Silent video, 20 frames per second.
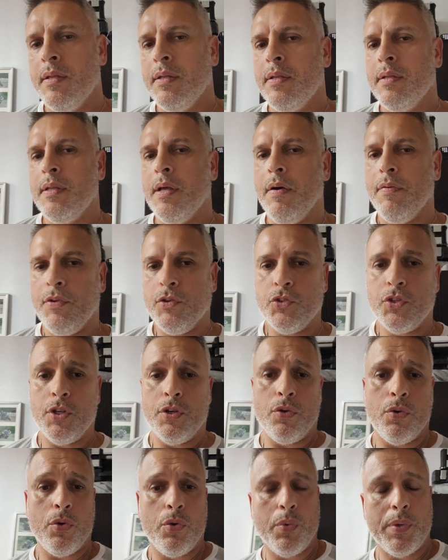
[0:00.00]
Now, those of you who
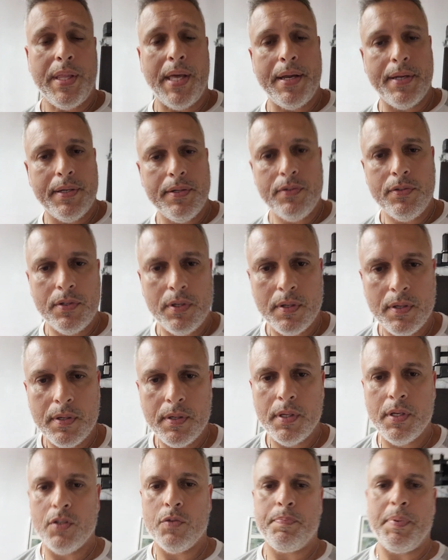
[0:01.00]
don't know what that is,
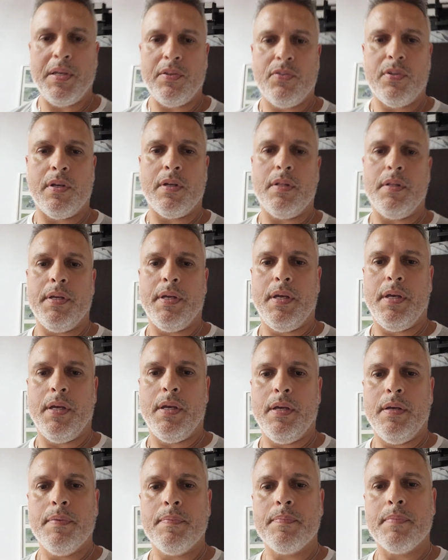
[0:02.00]
it's
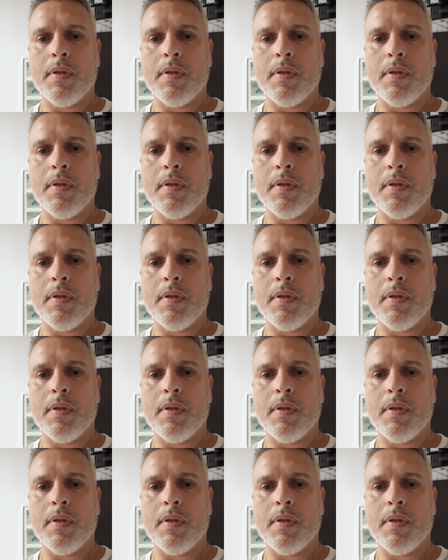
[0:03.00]
basically